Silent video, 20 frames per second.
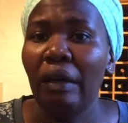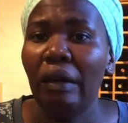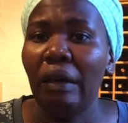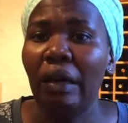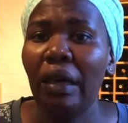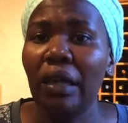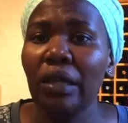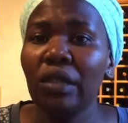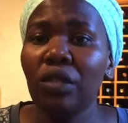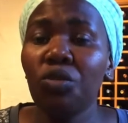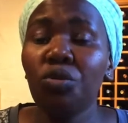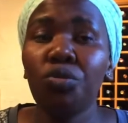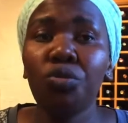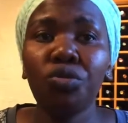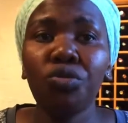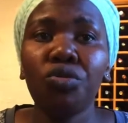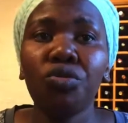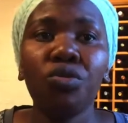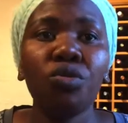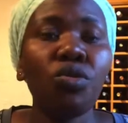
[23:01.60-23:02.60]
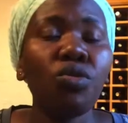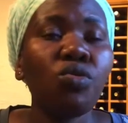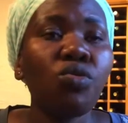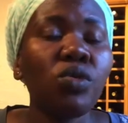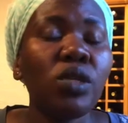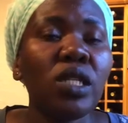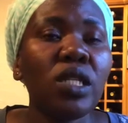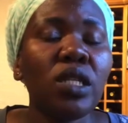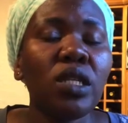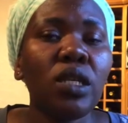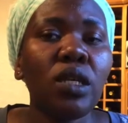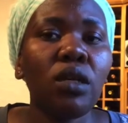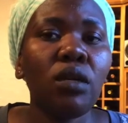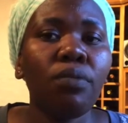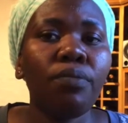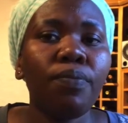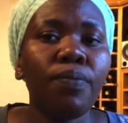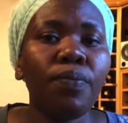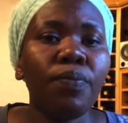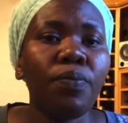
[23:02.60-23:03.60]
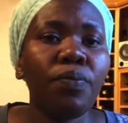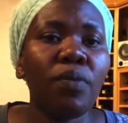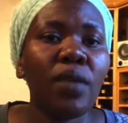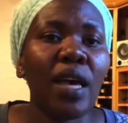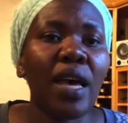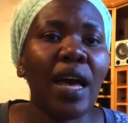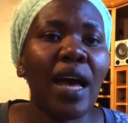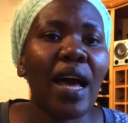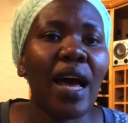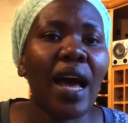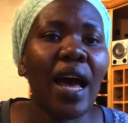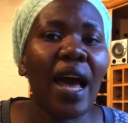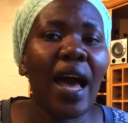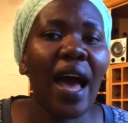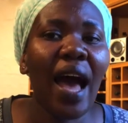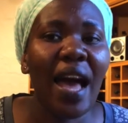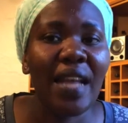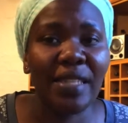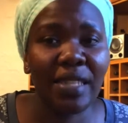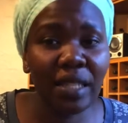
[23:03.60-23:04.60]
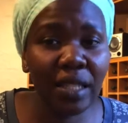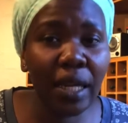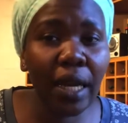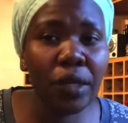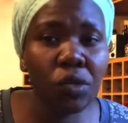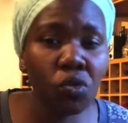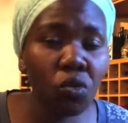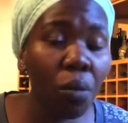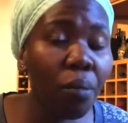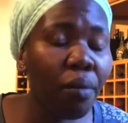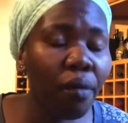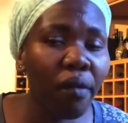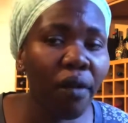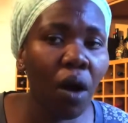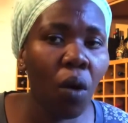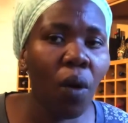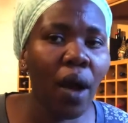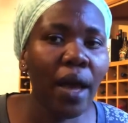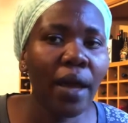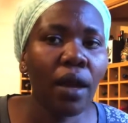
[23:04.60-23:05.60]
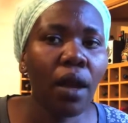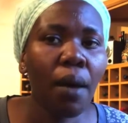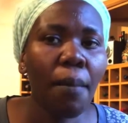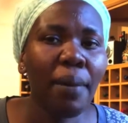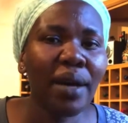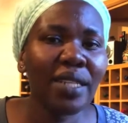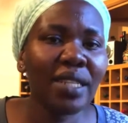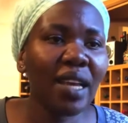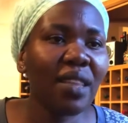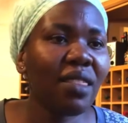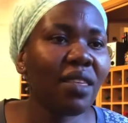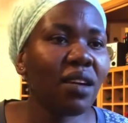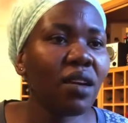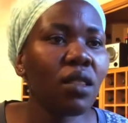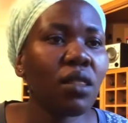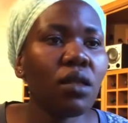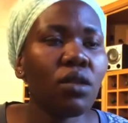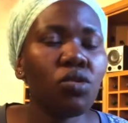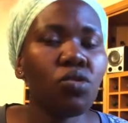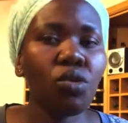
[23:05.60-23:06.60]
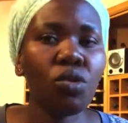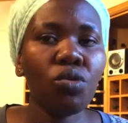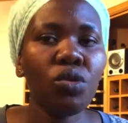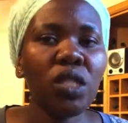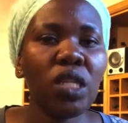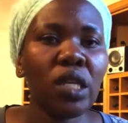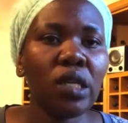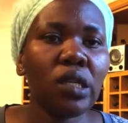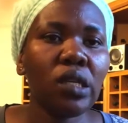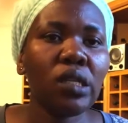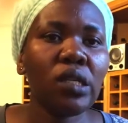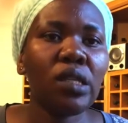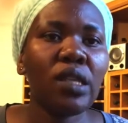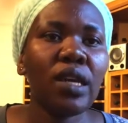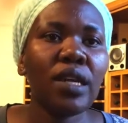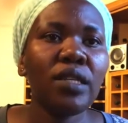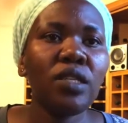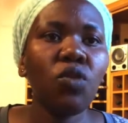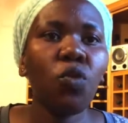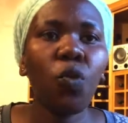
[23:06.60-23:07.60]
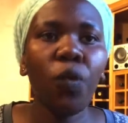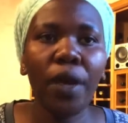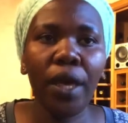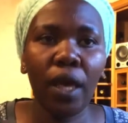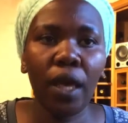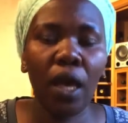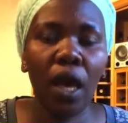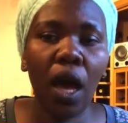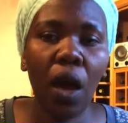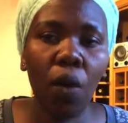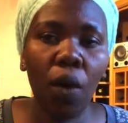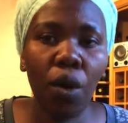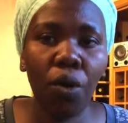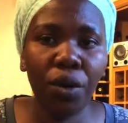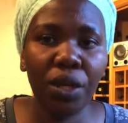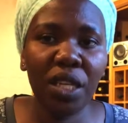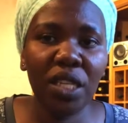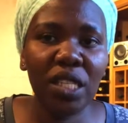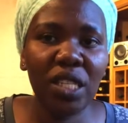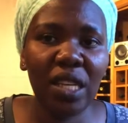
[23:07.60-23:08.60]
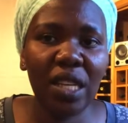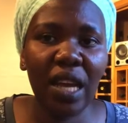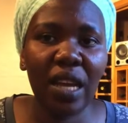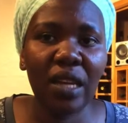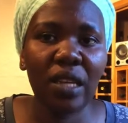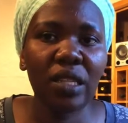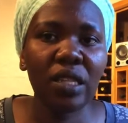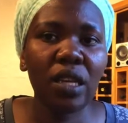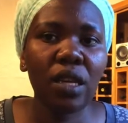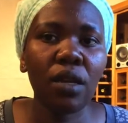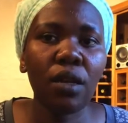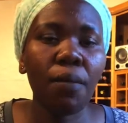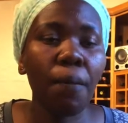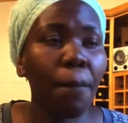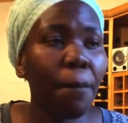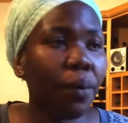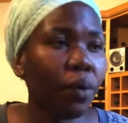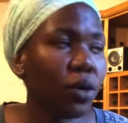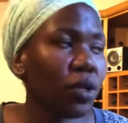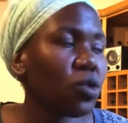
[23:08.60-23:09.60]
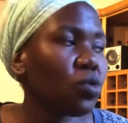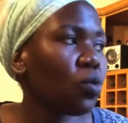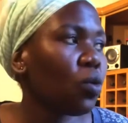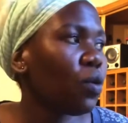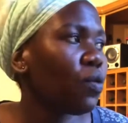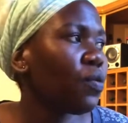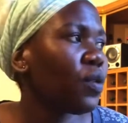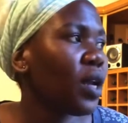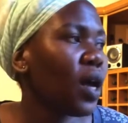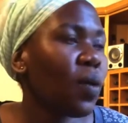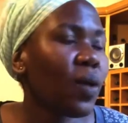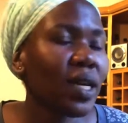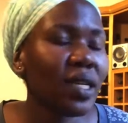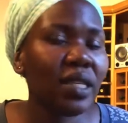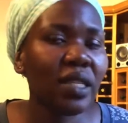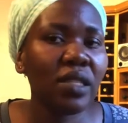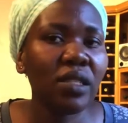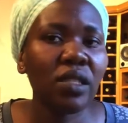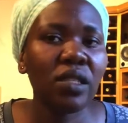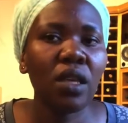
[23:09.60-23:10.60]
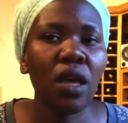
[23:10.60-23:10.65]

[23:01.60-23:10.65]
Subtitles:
and you could know kuti hatichazombovawana. But I think the solution is that we, our own generation, boys of nowadays,